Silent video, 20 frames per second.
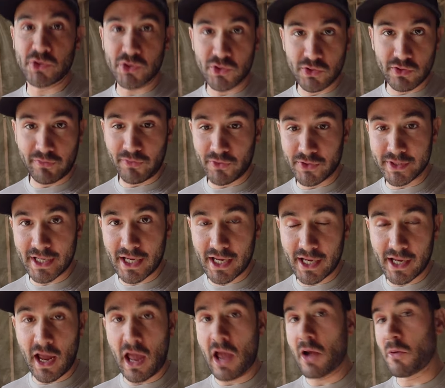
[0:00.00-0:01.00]
beautiful
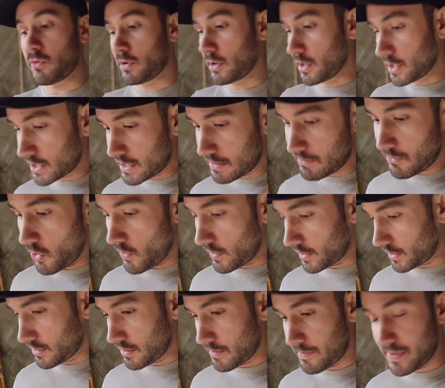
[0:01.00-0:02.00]
day. We're gonna keep
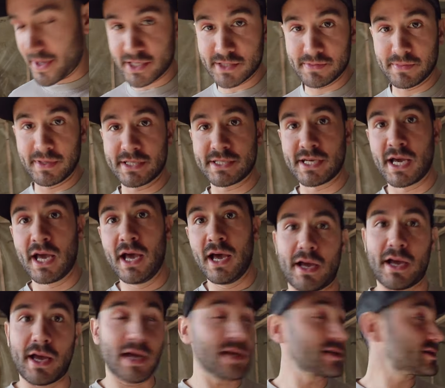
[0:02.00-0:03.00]
going on the basement.
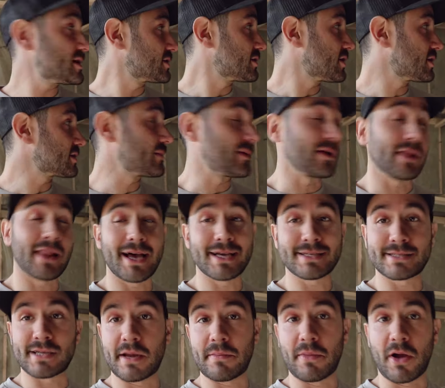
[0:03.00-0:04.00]
As I talked about
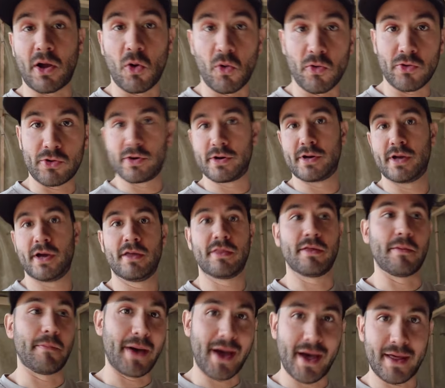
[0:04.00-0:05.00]
last time, I ordered
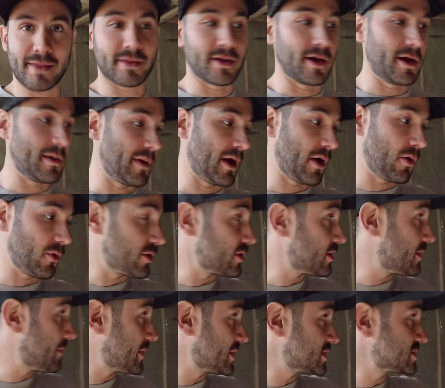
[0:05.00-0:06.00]
the bathtub, I
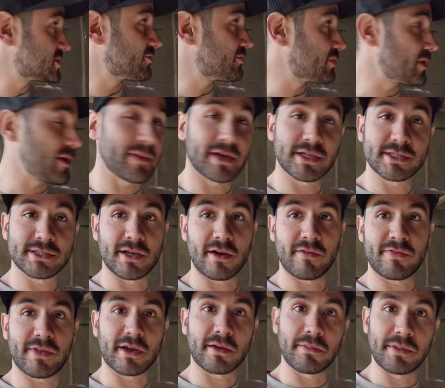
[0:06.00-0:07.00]
ordered a bunch of plumbing
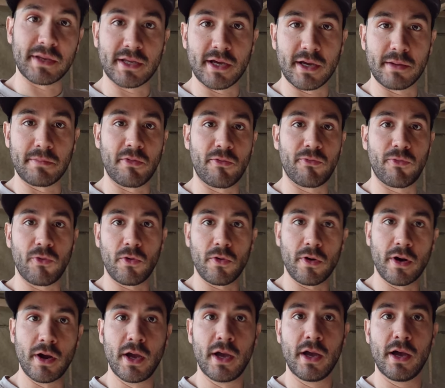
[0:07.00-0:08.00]
stuff that could be done
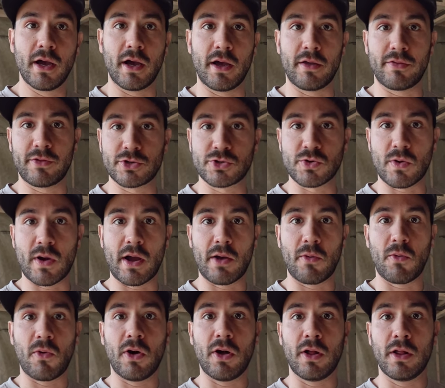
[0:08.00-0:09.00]
before the
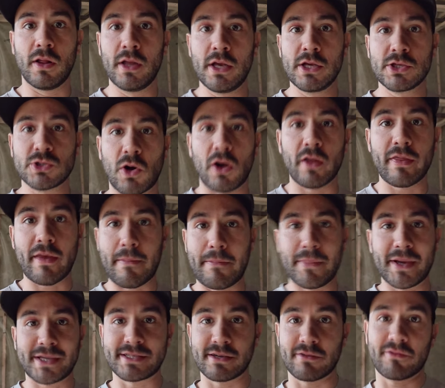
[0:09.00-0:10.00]
drywall, so all that
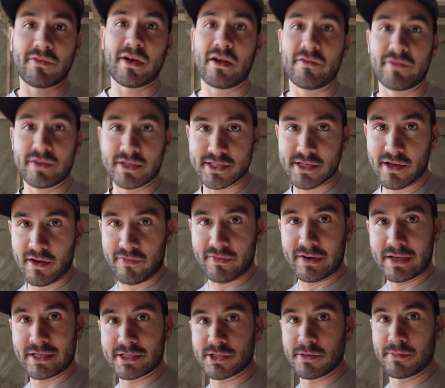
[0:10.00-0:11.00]
mixing valve and
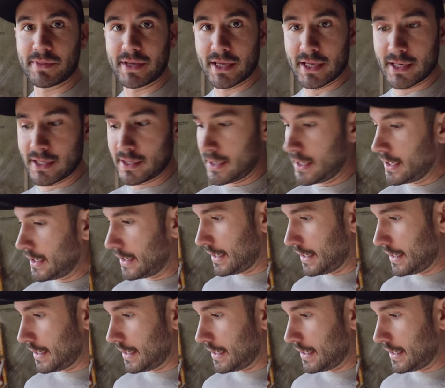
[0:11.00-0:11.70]
stuff needs to be in